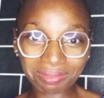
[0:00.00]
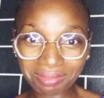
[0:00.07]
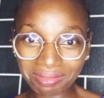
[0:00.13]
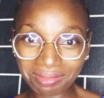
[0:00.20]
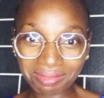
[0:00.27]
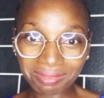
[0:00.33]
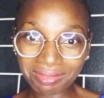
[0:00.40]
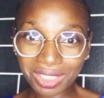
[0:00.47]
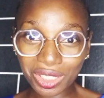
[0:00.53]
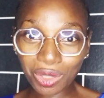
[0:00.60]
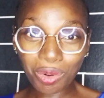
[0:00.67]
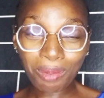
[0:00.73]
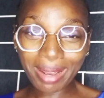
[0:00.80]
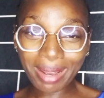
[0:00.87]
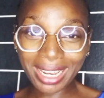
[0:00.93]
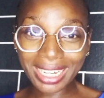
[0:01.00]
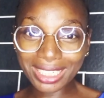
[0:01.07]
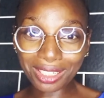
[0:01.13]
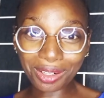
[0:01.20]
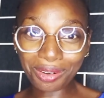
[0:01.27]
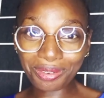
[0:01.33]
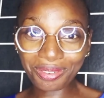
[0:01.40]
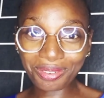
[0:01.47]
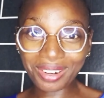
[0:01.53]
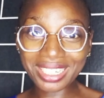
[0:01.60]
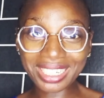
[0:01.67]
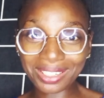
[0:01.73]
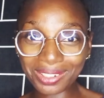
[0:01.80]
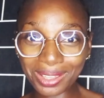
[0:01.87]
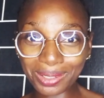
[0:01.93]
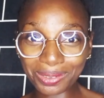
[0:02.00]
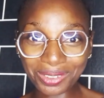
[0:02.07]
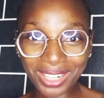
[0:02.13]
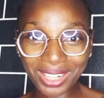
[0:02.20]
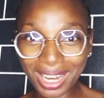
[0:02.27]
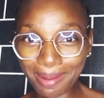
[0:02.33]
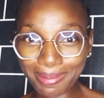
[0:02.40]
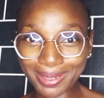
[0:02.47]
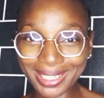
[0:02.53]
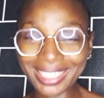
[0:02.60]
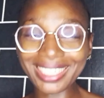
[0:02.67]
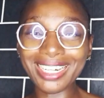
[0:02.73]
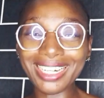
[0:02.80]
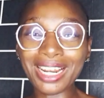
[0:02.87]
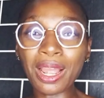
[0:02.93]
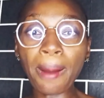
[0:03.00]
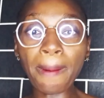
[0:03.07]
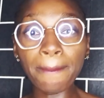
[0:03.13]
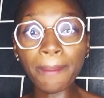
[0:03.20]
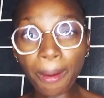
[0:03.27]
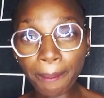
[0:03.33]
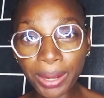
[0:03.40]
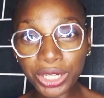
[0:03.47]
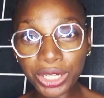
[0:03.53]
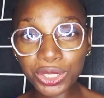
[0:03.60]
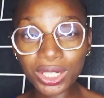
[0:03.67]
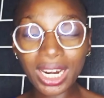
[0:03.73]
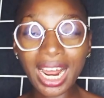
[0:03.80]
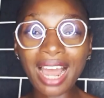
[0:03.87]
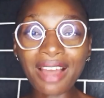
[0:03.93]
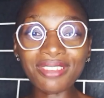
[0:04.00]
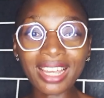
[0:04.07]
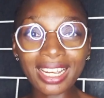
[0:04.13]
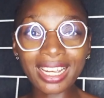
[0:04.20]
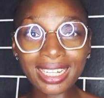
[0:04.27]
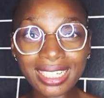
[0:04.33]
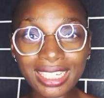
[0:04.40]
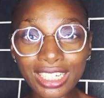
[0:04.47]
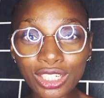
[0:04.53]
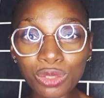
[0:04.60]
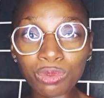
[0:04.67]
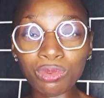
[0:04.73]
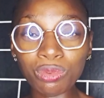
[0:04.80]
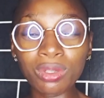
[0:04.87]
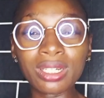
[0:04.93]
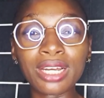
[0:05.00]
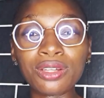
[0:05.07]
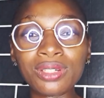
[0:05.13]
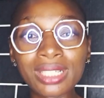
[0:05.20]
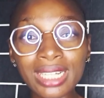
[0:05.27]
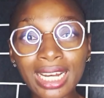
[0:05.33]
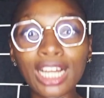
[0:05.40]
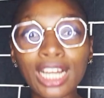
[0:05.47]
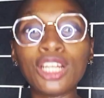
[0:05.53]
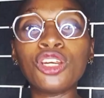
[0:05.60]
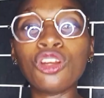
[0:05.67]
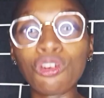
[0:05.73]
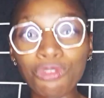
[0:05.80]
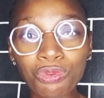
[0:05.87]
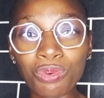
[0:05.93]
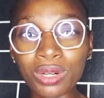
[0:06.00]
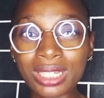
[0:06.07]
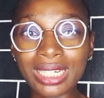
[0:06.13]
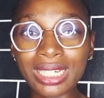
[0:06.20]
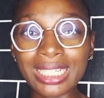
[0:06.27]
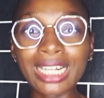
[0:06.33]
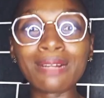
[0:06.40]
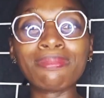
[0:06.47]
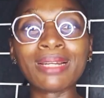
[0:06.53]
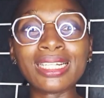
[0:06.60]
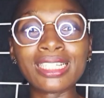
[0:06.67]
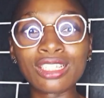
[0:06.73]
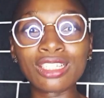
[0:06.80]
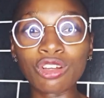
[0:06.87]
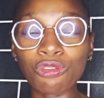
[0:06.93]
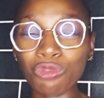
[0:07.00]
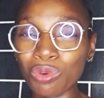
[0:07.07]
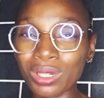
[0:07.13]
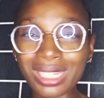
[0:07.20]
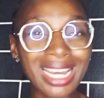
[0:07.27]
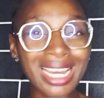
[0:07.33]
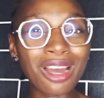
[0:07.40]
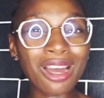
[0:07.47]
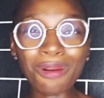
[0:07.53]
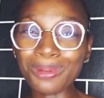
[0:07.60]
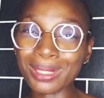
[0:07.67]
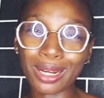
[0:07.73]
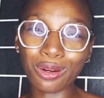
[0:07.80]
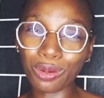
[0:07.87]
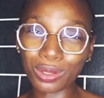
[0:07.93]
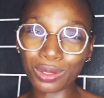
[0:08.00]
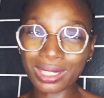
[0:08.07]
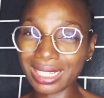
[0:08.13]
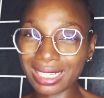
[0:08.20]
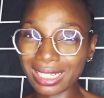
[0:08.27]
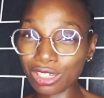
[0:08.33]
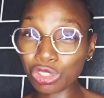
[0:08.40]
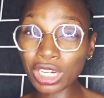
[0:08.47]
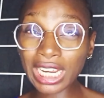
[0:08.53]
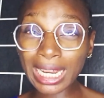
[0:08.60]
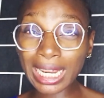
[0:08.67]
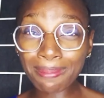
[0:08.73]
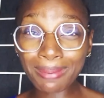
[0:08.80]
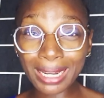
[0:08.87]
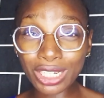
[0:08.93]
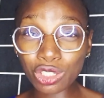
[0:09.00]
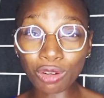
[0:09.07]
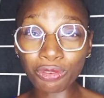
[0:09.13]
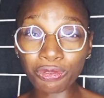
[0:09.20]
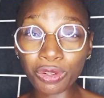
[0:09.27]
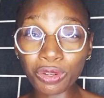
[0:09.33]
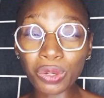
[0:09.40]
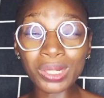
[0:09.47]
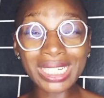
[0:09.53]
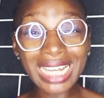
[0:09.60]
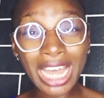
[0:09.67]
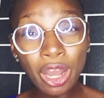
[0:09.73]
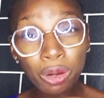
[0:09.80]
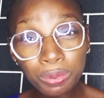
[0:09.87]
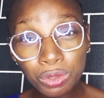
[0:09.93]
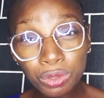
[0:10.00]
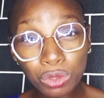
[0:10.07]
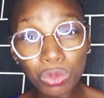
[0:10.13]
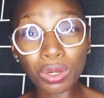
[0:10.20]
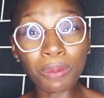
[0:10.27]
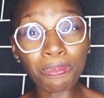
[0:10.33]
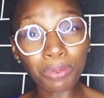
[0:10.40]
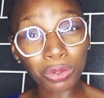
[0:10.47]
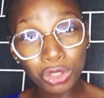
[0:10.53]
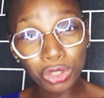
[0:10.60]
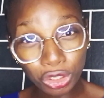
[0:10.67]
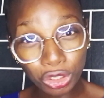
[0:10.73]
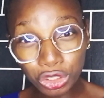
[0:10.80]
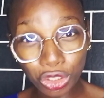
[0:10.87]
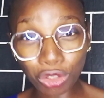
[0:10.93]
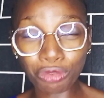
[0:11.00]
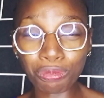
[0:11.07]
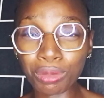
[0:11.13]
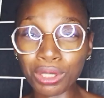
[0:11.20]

Someone might eat jollof rice and nothing will happen. But make sure that after eating each one that you take enough water, take plenty of water. It helps a lot. Drinking plenty of fluid helps you in production of milk.